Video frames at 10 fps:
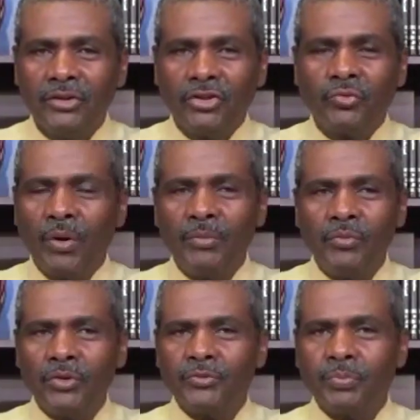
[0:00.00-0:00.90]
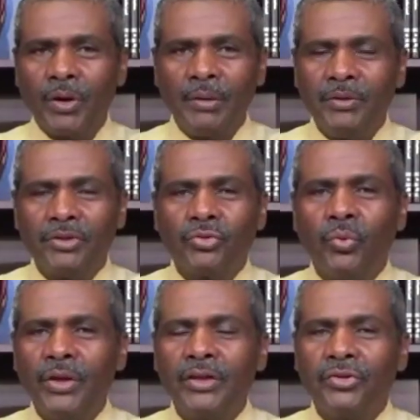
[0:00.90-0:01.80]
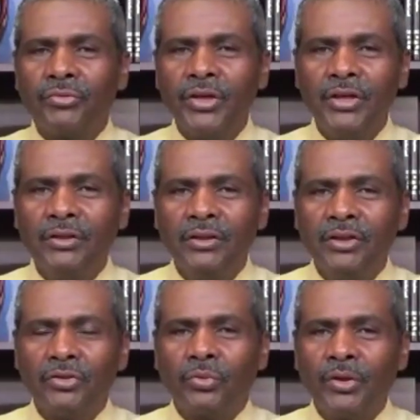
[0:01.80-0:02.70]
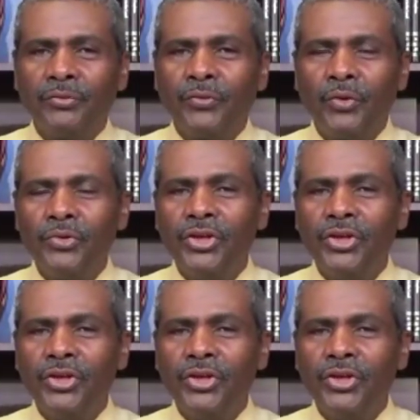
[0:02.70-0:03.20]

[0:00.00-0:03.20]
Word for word: this woman was probably 23, 24